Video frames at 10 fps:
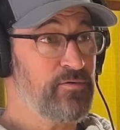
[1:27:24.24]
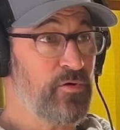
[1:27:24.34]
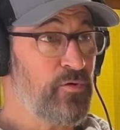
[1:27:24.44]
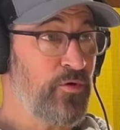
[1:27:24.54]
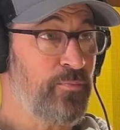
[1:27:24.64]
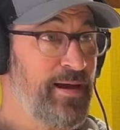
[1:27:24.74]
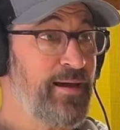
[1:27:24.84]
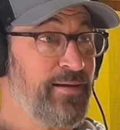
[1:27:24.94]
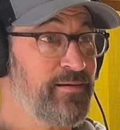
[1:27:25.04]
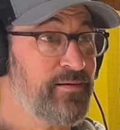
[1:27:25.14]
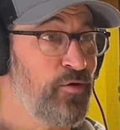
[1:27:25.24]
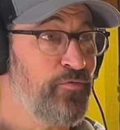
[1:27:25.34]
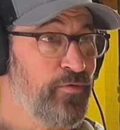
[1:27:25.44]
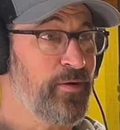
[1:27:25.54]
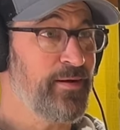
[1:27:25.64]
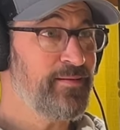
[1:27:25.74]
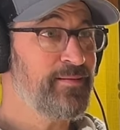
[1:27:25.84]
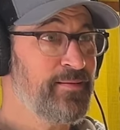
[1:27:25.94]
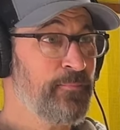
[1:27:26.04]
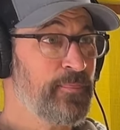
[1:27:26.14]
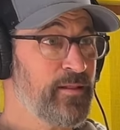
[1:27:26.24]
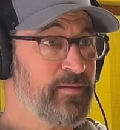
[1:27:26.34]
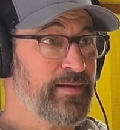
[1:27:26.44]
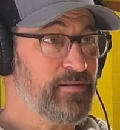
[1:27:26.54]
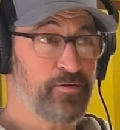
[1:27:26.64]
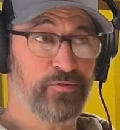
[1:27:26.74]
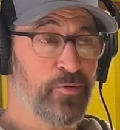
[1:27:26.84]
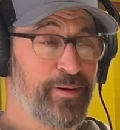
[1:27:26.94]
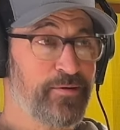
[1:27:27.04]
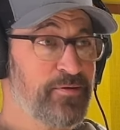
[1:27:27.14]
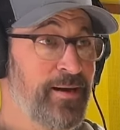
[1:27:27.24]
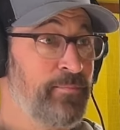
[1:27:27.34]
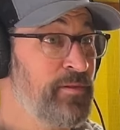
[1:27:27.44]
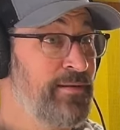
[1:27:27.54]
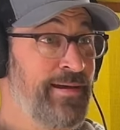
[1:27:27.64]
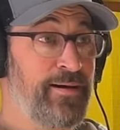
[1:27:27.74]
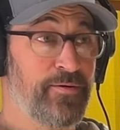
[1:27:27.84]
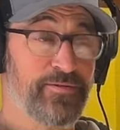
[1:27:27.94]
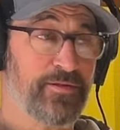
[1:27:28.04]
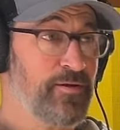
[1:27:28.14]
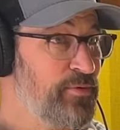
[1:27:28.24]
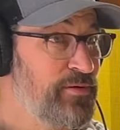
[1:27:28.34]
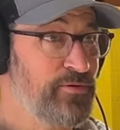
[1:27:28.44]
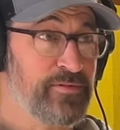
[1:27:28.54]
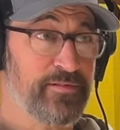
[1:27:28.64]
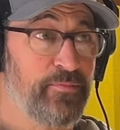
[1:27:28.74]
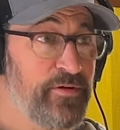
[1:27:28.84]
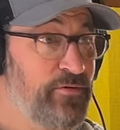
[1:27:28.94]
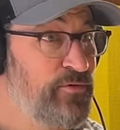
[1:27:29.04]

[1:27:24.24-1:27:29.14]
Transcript: don't hold back, go for it. Like, there's no better time than now to start producing some of your